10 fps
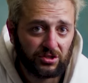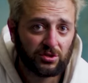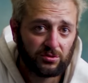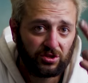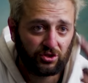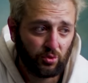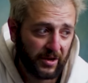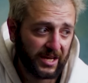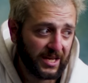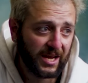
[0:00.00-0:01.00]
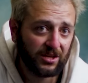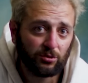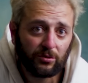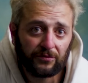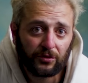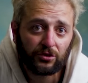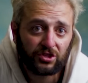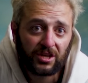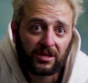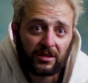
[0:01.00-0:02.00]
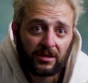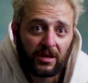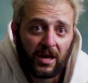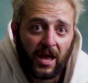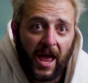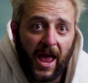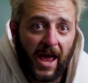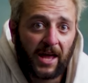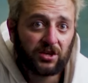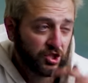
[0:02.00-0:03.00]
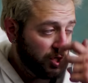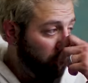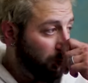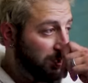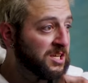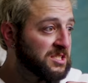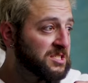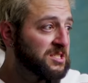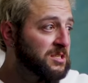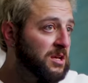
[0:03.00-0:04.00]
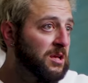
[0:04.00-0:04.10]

she was a 29 year old virgin, and she was,